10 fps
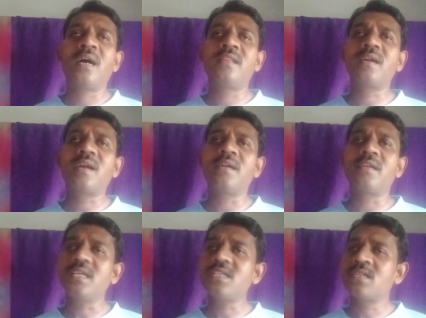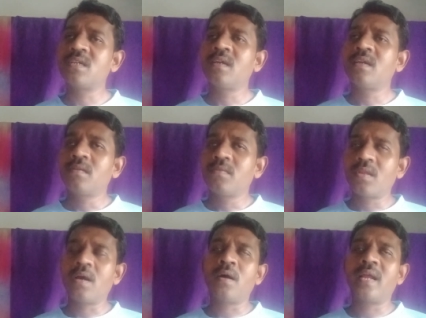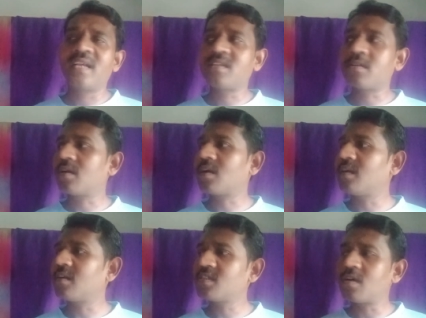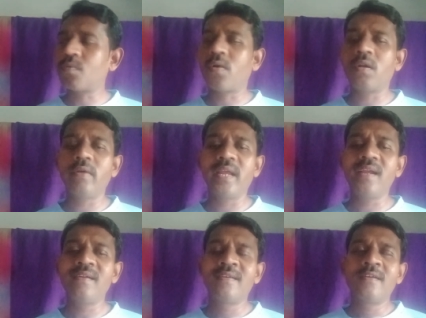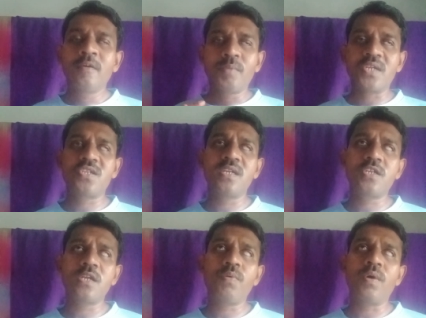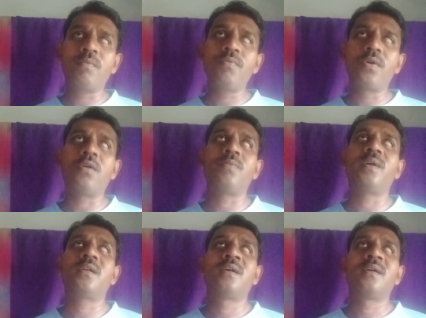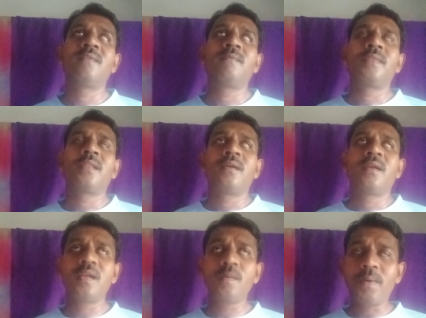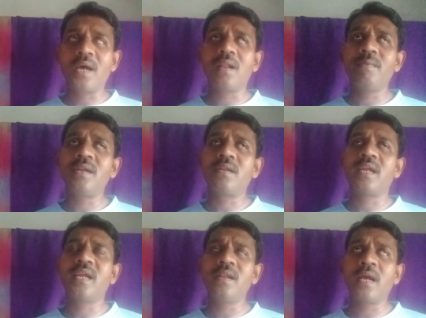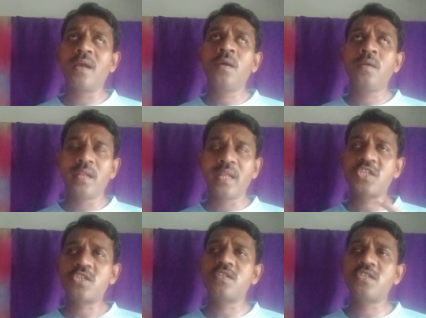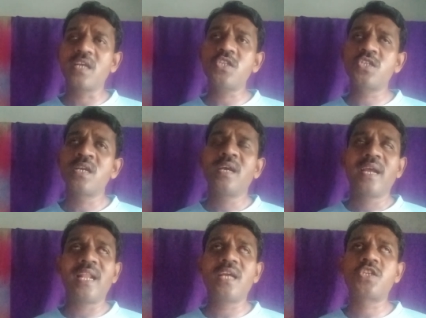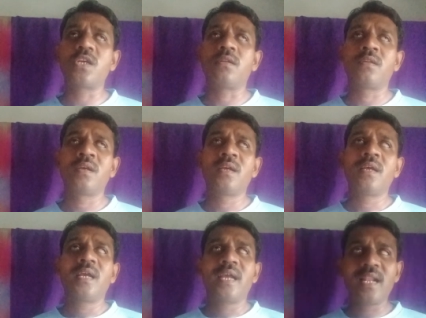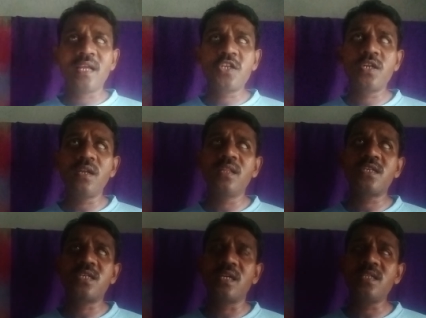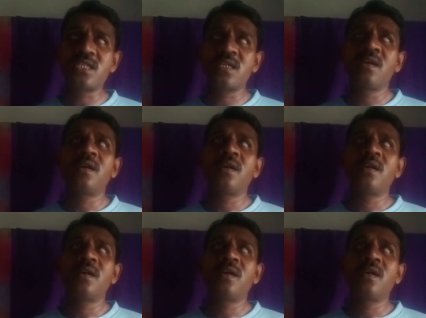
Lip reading: other countries, etc. countries are following presidential form of government. In parliamentary, in next stage, election in the sense,